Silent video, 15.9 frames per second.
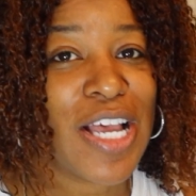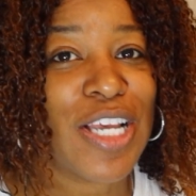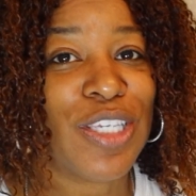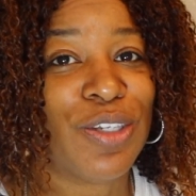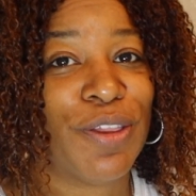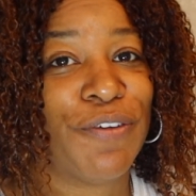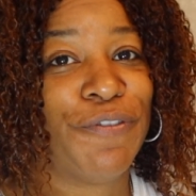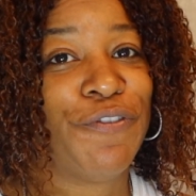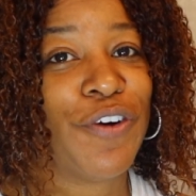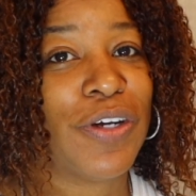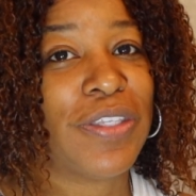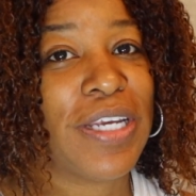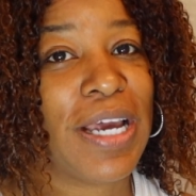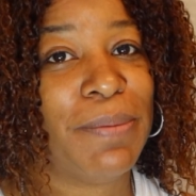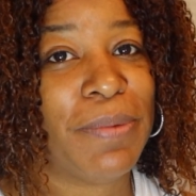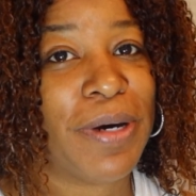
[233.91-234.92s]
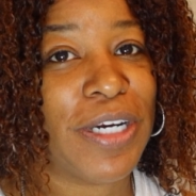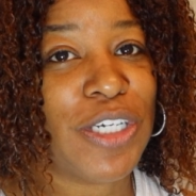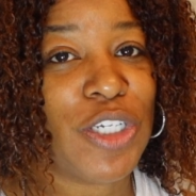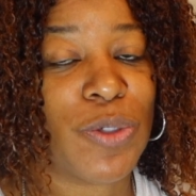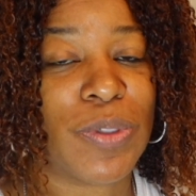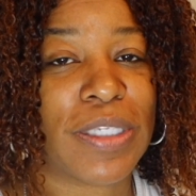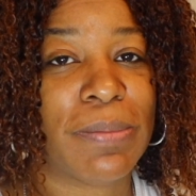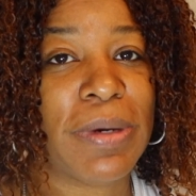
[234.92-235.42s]
So the first thing I'm going to
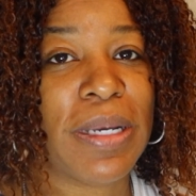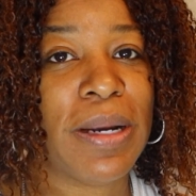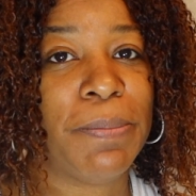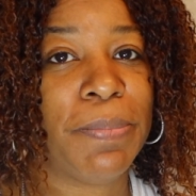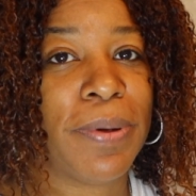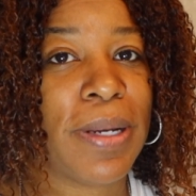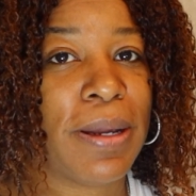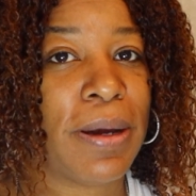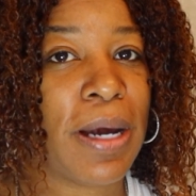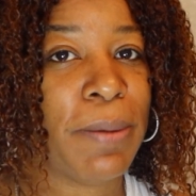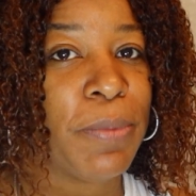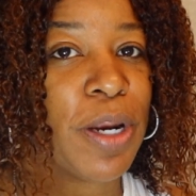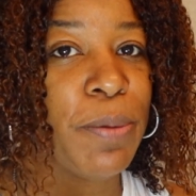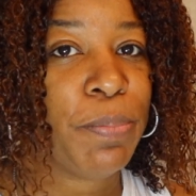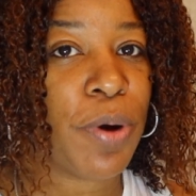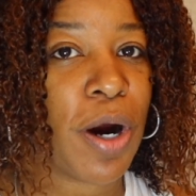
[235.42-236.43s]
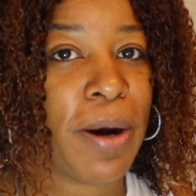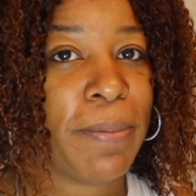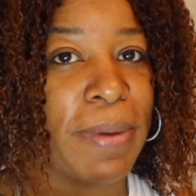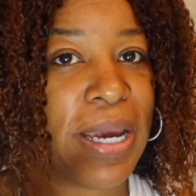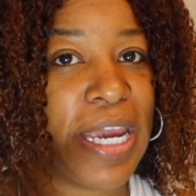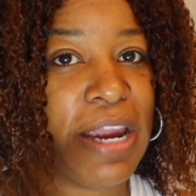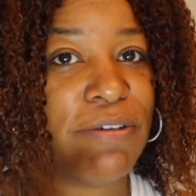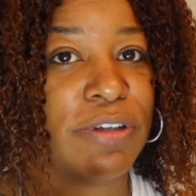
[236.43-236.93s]
do is I'm going to part my
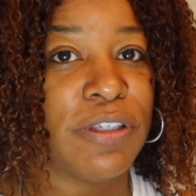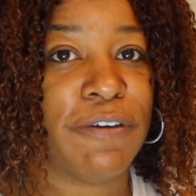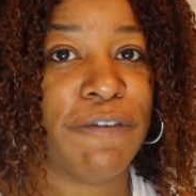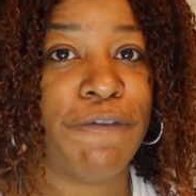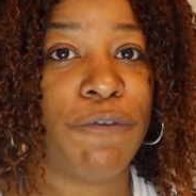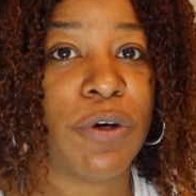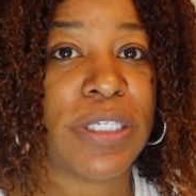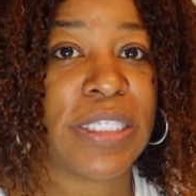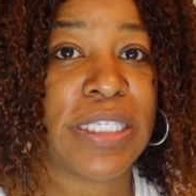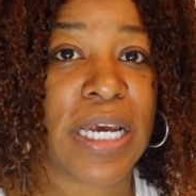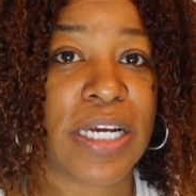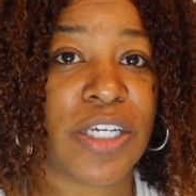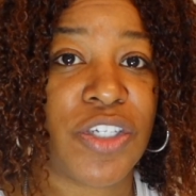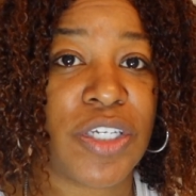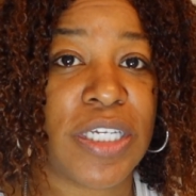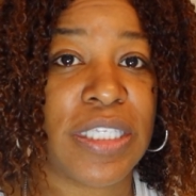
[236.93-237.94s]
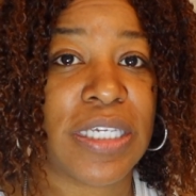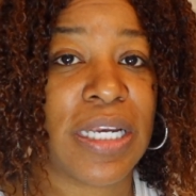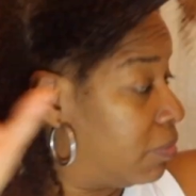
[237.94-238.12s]
hair into 4 sections.